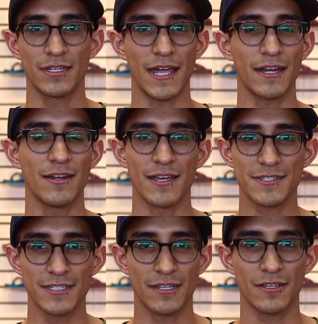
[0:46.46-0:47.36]

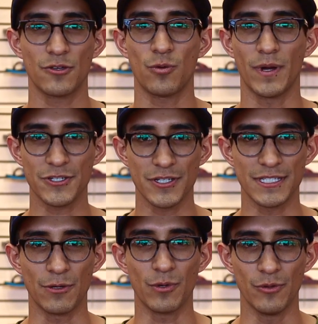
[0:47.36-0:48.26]
diagnostic questions
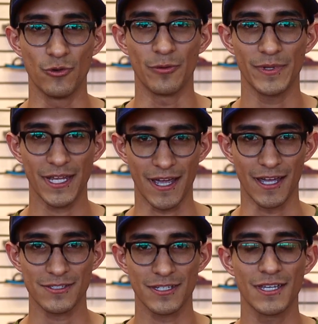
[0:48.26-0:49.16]
that we would normally
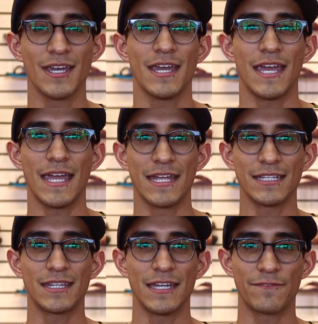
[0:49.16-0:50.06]
ask and
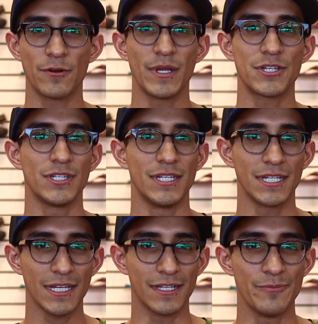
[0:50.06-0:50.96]
get the information
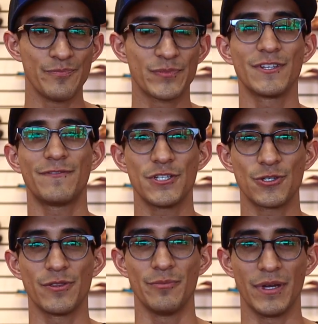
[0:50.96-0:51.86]
needed to fit
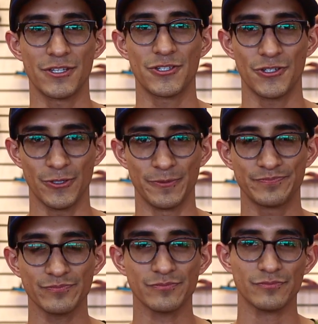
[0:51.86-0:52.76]
you in the best shoe.
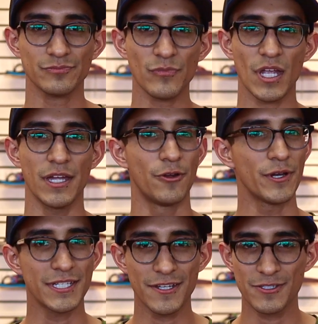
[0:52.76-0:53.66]
It
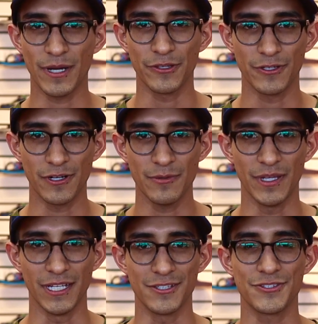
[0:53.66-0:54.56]
only takes about 30
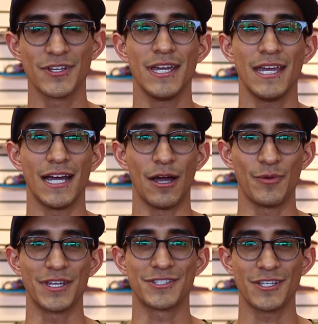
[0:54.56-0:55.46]
minutes.
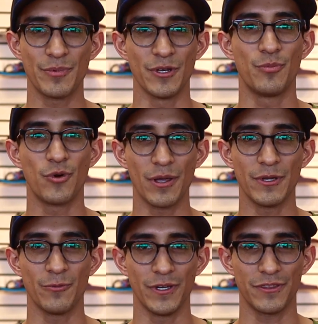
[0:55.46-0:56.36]
We can set up an
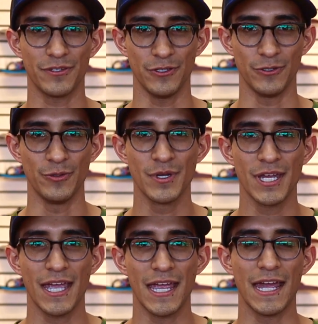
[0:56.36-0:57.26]
appointment with you.
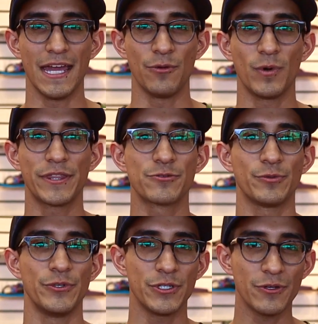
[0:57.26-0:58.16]
And what this
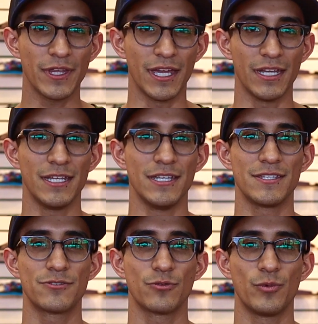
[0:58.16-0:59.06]
will do then
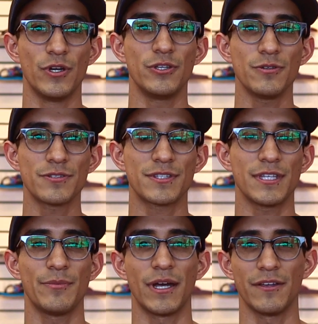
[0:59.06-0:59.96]
is reduce
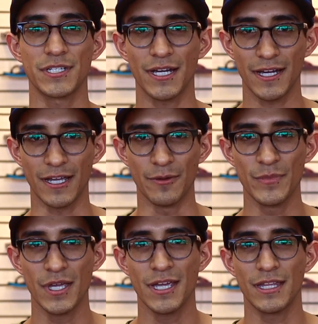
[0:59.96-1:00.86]
the amount of time
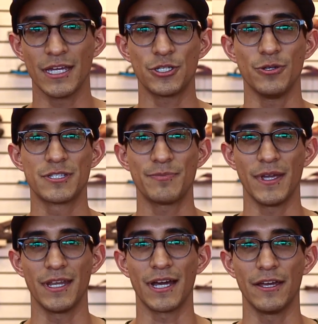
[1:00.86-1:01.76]
that you would
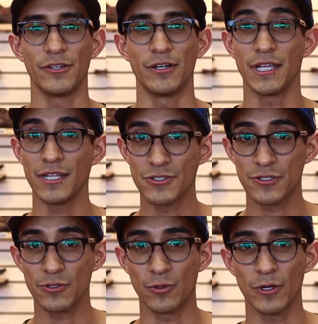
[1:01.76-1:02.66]
spend either in
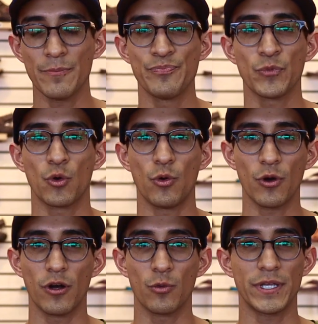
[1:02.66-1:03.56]
store,
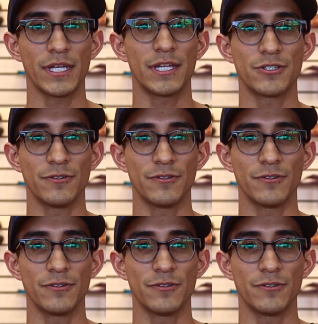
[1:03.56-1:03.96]
or we could get